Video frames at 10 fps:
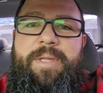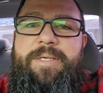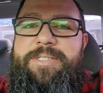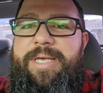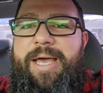
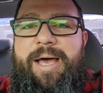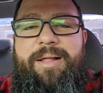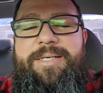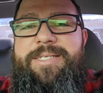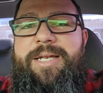See,
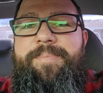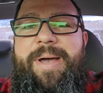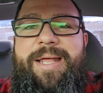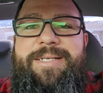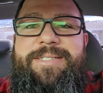Alexander
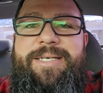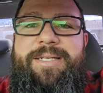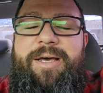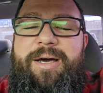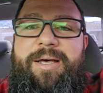
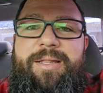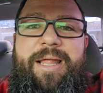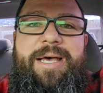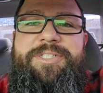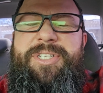Mattison,
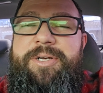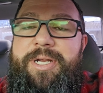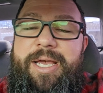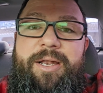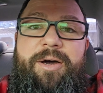last year
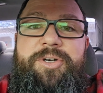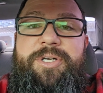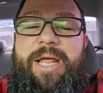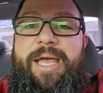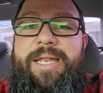he had
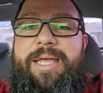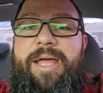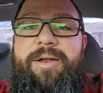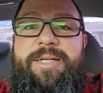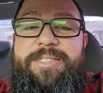180
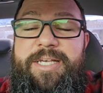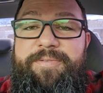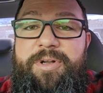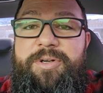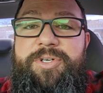carries,
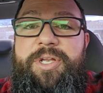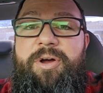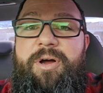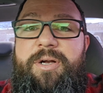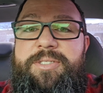700
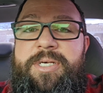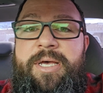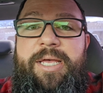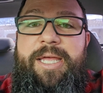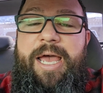yards.
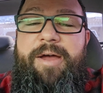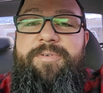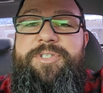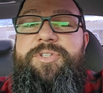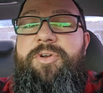He
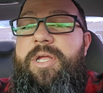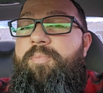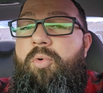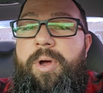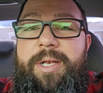averaged
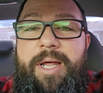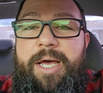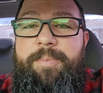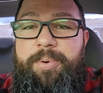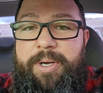
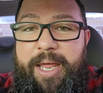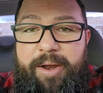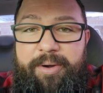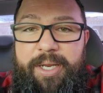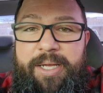3.9 per
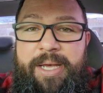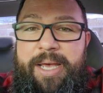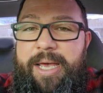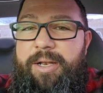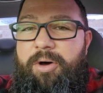carry.
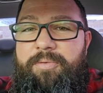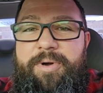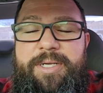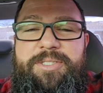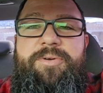And over
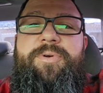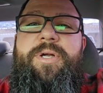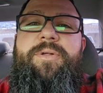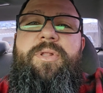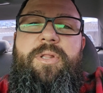his
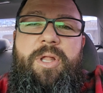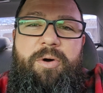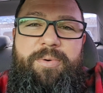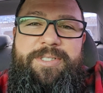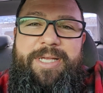career, the
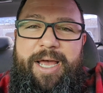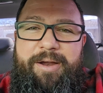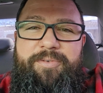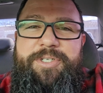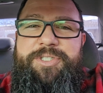lowest
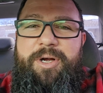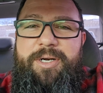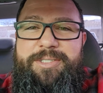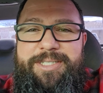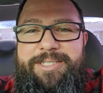average
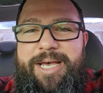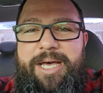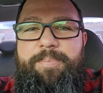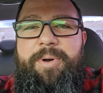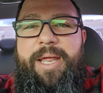yards he's
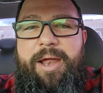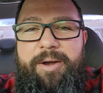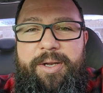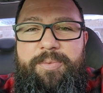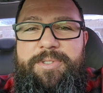had per
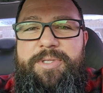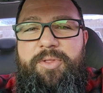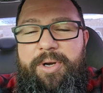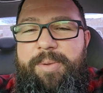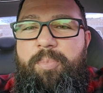carry was
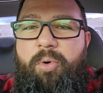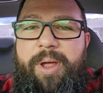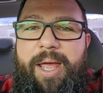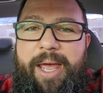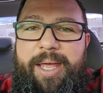
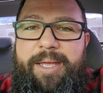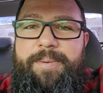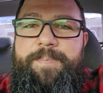3.8.